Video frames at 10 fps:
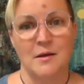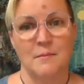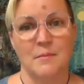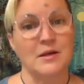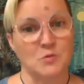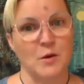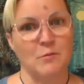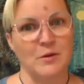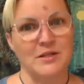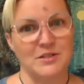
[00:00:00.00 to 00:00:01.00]
Because
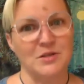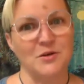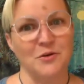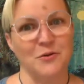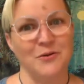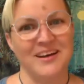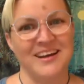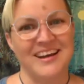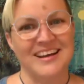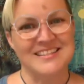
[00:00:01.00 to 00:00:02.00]
when we do,
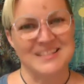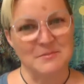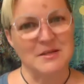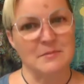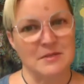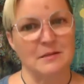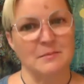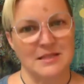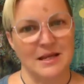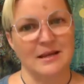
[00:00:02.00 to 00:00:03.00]
sometimes it can
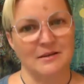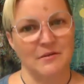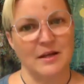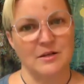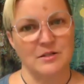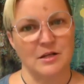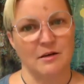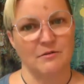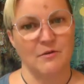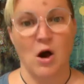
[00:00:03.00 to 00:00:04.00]
be taken advantage of.
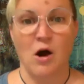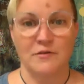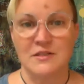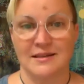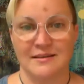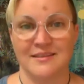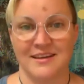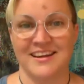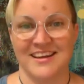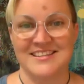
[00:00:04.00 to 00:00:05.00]
Often
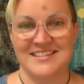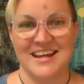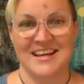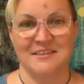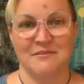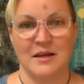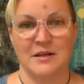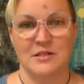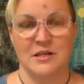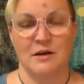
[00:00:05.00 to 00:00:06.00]
it gets taken
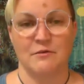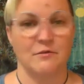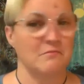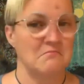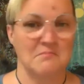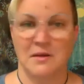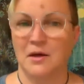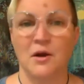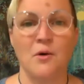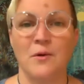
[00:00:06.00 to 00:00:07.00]
advantage of. Not
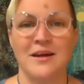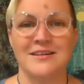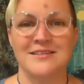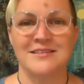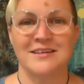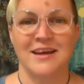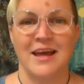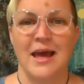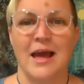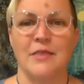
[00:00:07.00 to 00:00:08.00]
always,
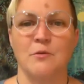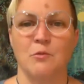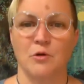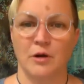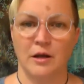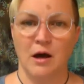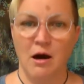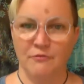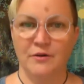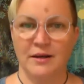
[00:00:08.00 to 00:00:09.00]
and the more
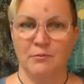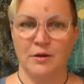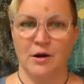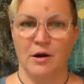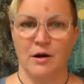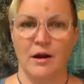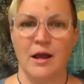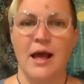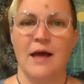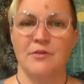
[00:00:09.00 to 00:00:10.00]
confident we are
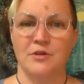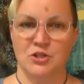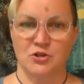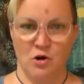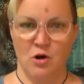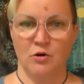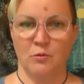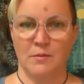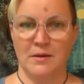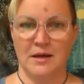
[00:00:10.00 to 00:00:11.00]
and the stronger
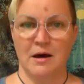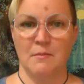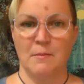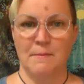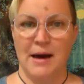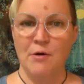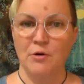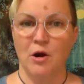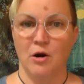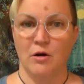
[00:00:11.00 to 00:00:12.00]
we become about
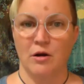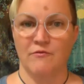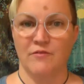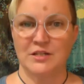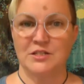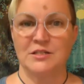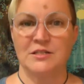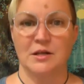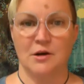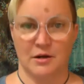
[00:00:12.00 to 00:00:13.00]
our convictions
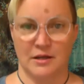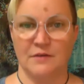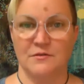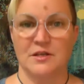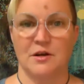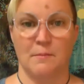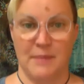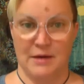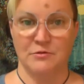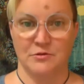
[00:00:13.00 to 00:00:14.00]
and our gifts and our
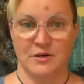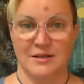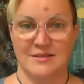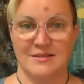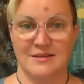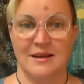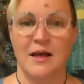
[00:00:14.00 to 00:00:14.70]
boundaries,